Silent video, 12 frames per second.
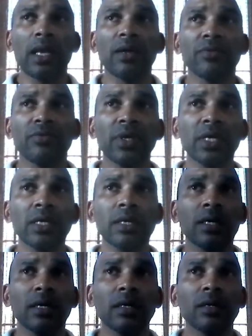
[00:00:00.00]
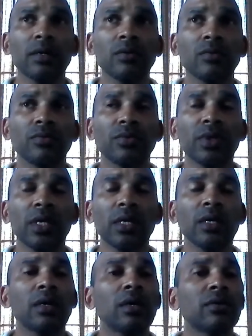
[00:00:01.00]
I think
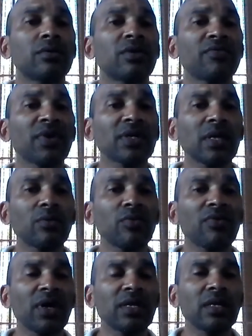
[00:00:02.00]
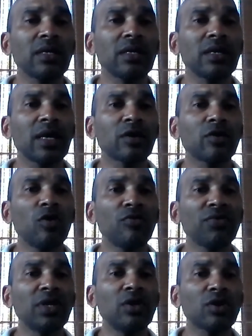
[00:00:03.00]
the fact that we've had a
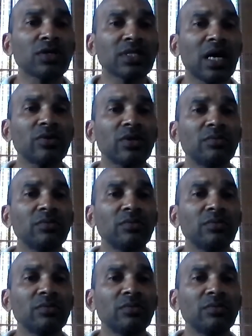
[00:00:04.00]
COVID lockdown in